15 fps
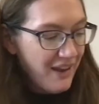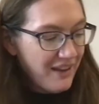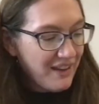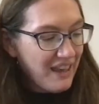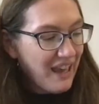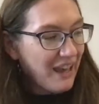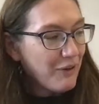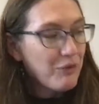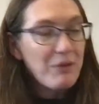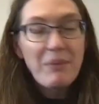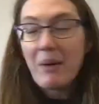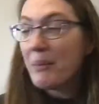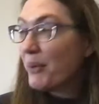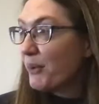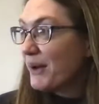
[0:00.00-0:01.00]
Okay,
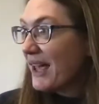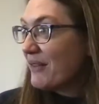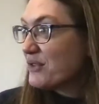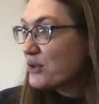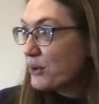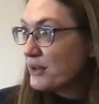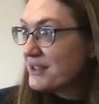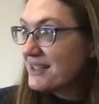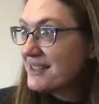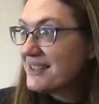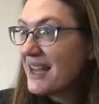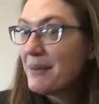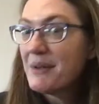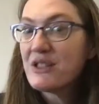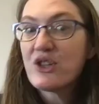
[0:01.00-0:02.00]
remember we have sourcing
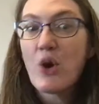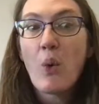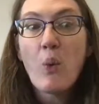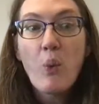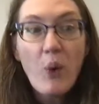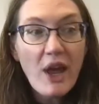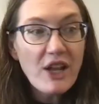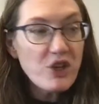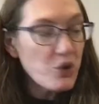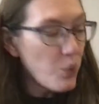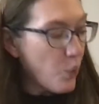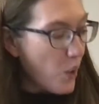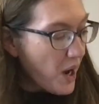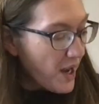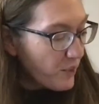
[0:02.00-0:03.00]
statements, so which
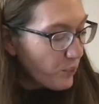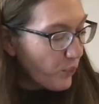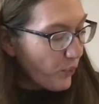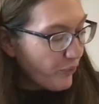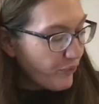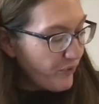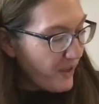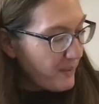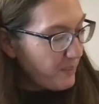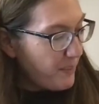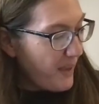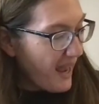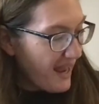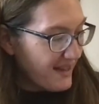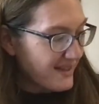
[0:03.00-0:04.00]
one will fit
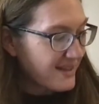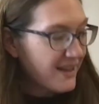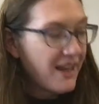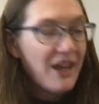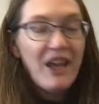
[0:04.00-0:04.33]
best?